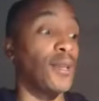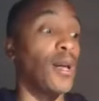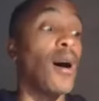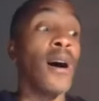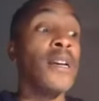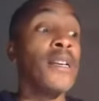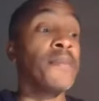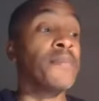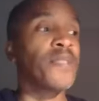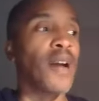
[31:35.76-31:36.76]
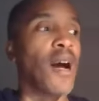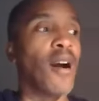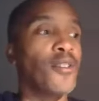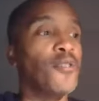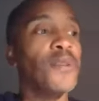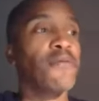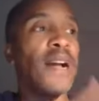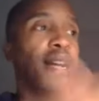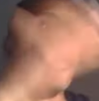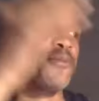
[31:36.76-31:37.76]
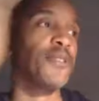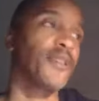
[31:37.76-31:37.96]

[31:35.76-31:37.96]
law, our human rights,